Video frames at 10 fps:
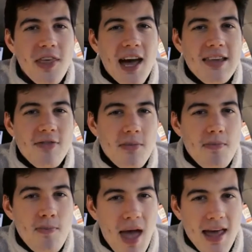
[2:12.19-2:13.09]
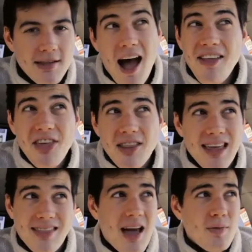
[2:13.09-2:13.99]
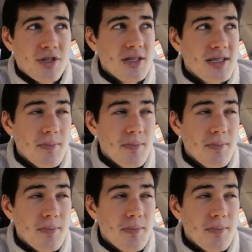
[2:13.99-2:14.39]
that even meant. I thought that was just a